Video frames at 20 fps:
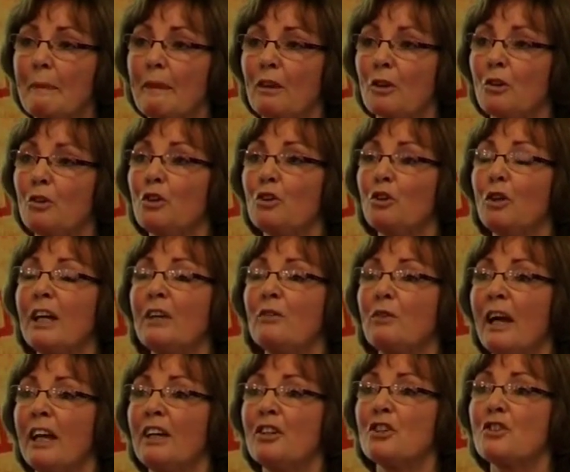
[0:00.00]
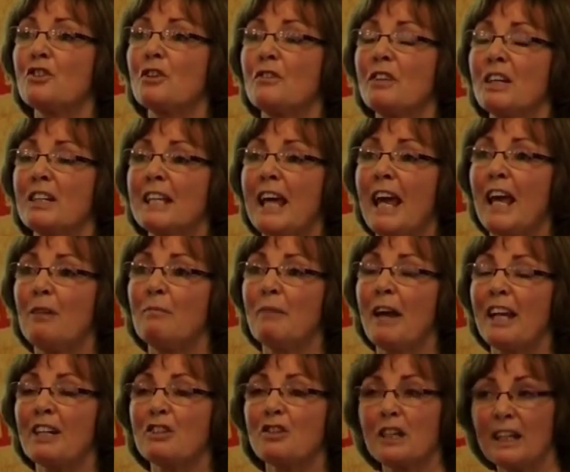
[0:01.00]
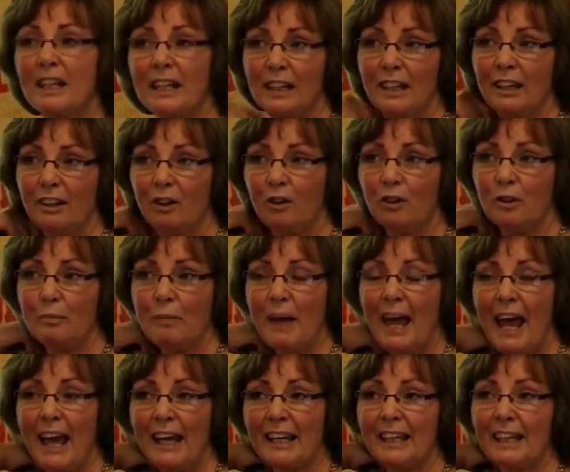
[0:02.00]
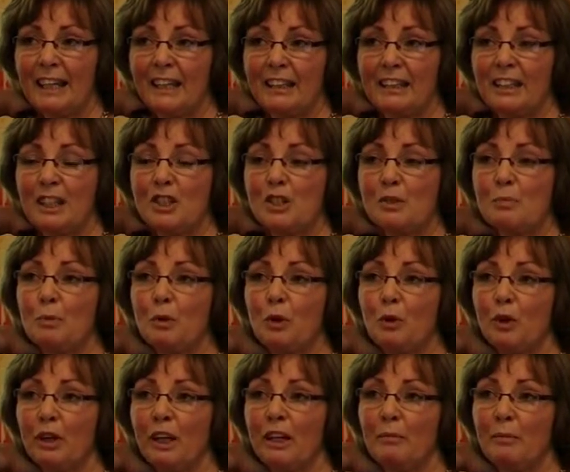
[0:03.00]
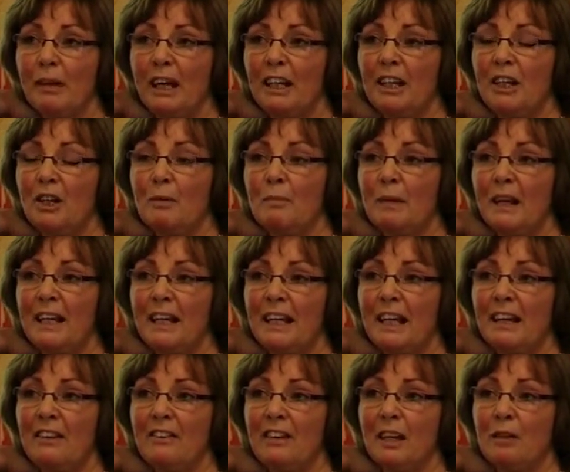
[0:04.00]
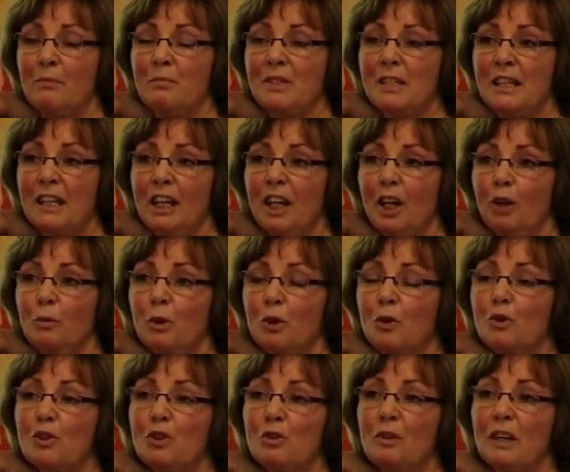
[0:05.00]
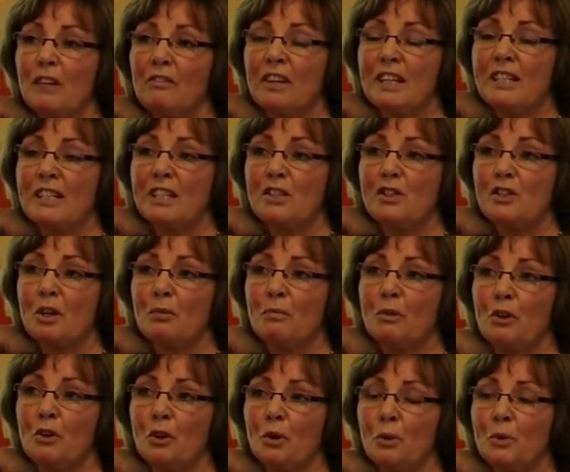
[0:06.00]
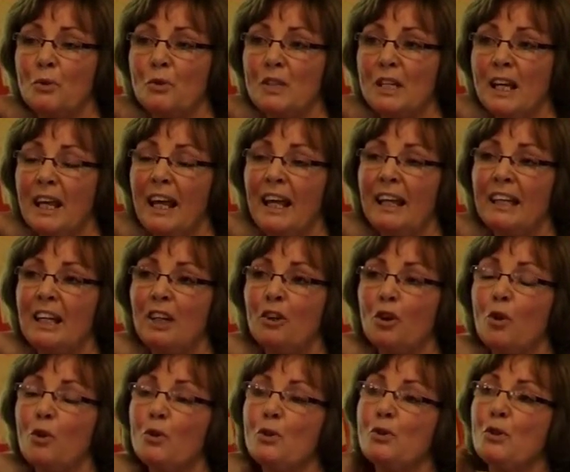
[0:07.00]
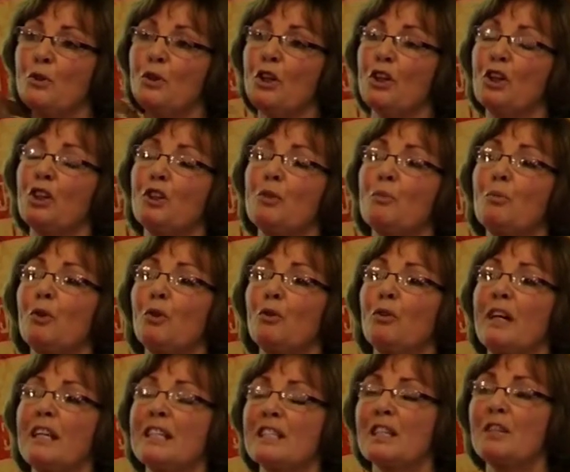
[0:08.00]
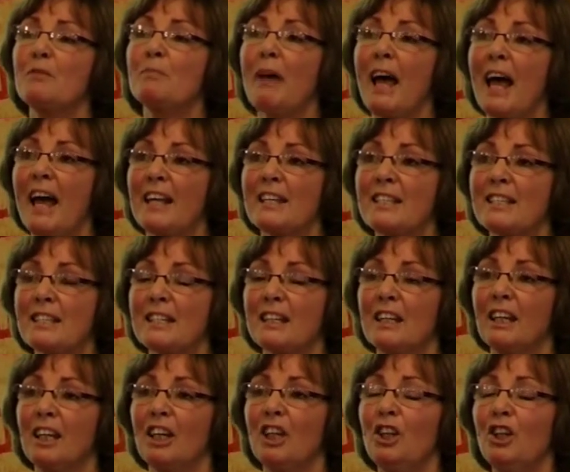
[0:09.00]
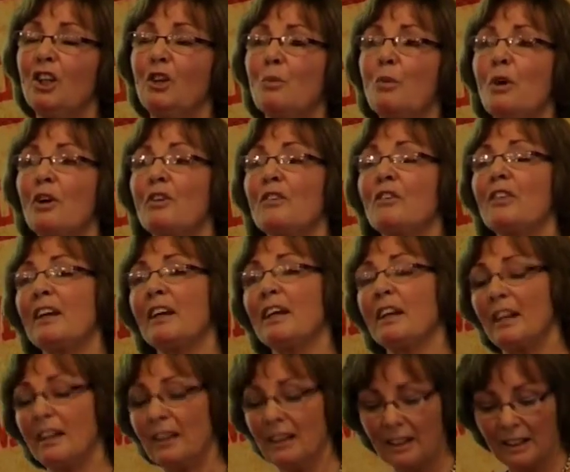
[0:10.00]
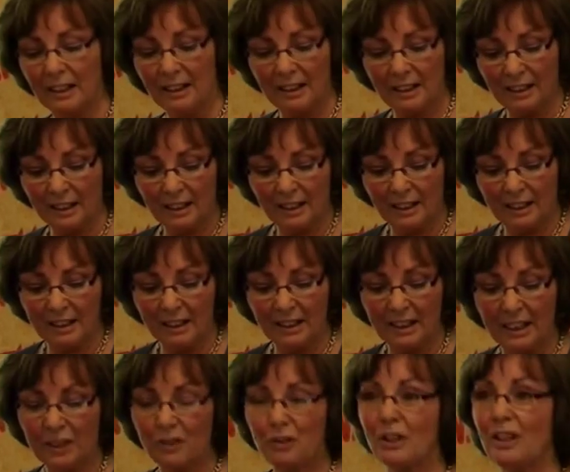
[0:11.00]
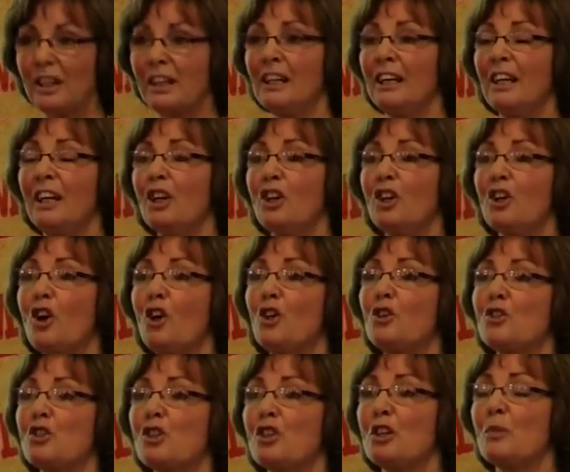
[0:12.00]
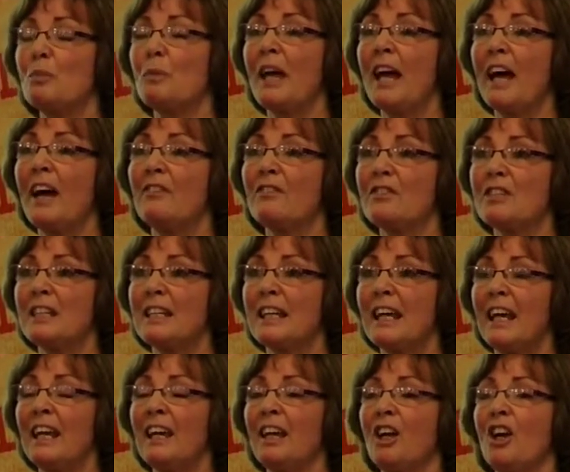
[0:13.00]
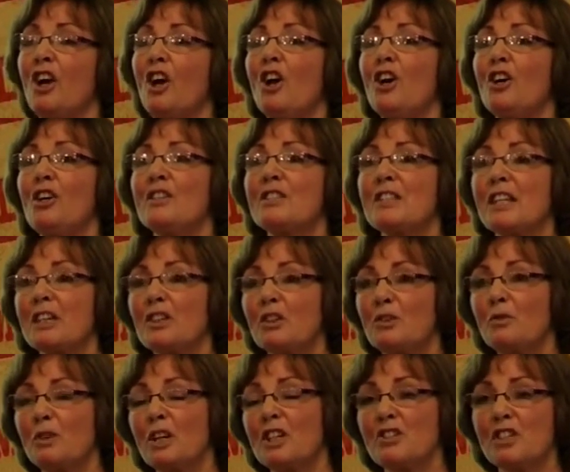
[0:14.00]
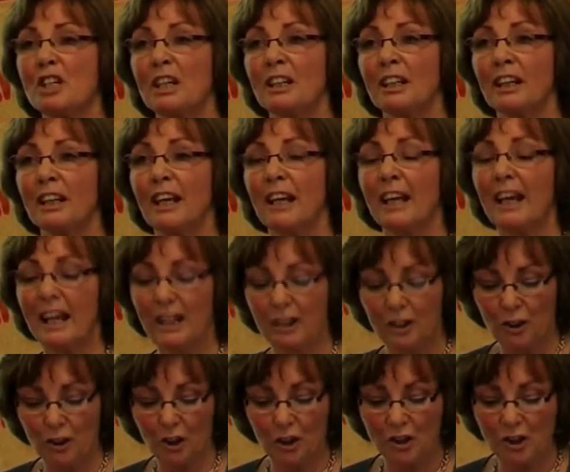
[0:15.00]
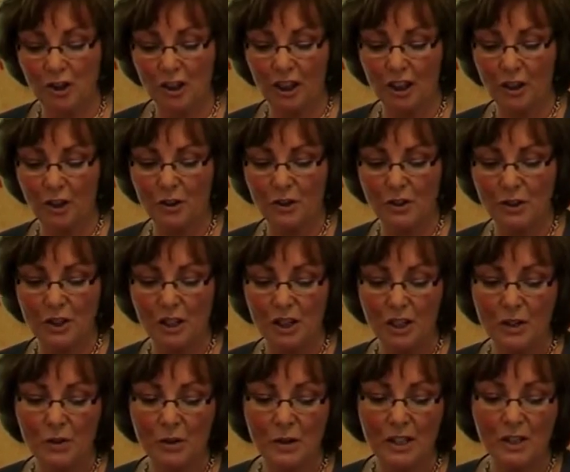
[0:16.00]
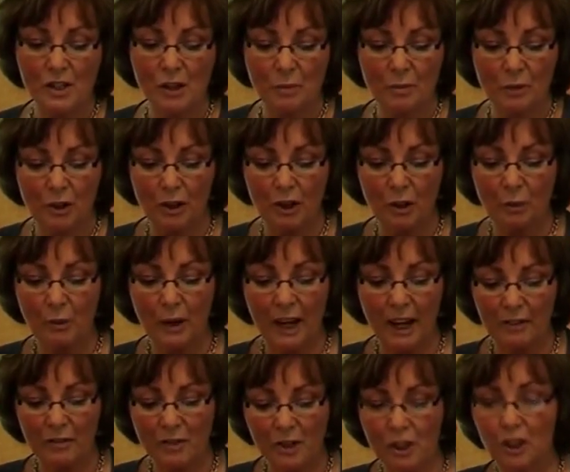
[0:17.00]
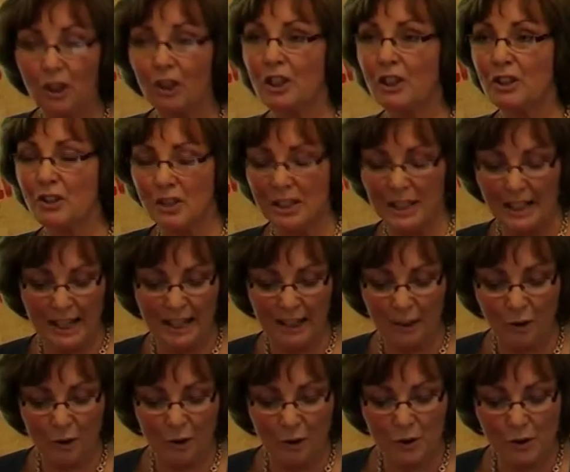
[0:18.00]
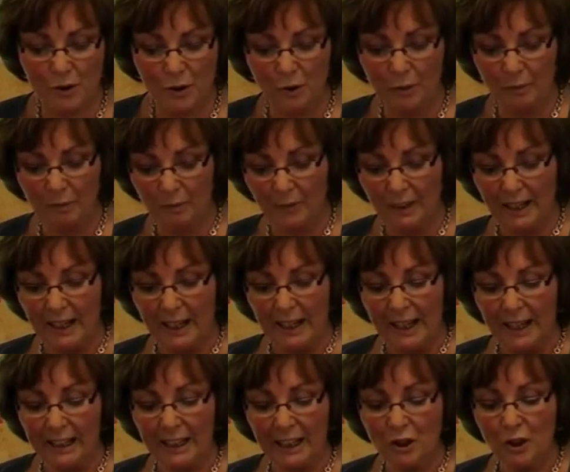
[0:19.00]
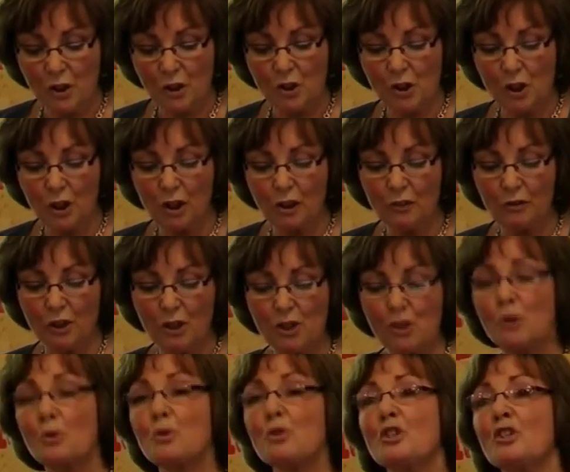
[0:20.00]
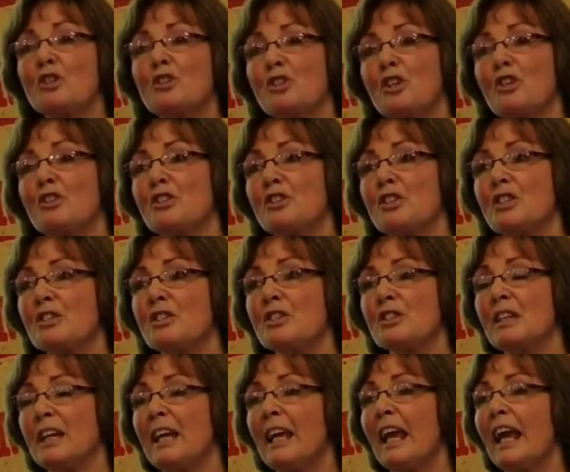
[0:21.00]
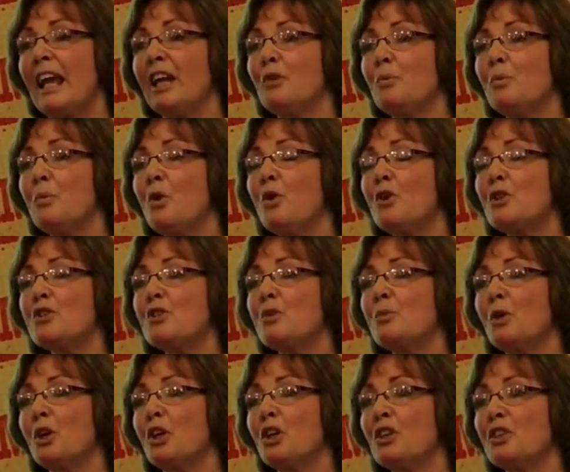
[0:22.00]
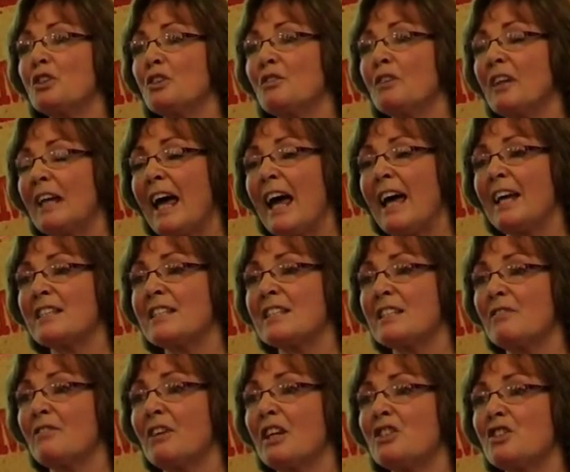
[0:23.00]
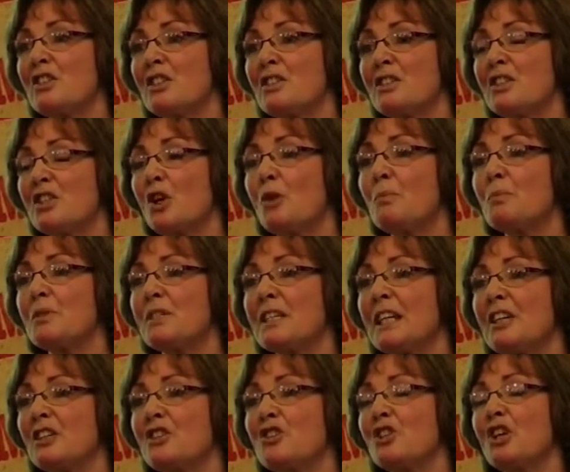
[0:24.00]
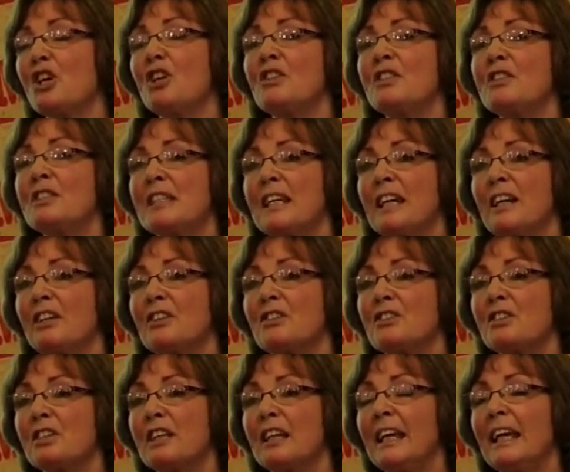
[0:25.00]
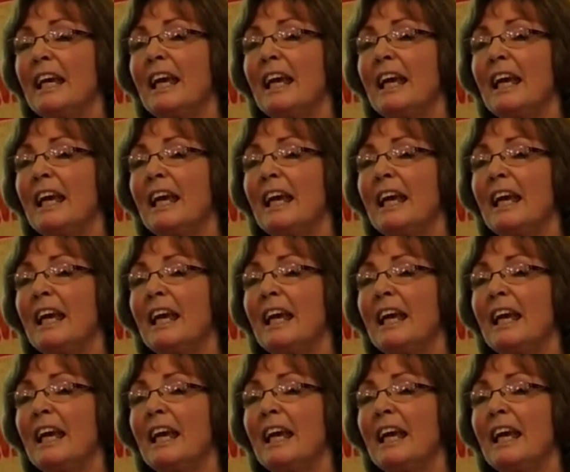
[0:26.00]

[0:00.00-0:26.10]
There were great writers of the time actually unpacking and exploring many of the big key themes. We're going to revisit some of those, and then also look at the more recent past. You know, what of the literary culture that we have today? How is it enriching and nurturing us? So that's something that we have to look at today also. And then the struggle for social justice. And it was a world of class divisions, upstairs, downstairs.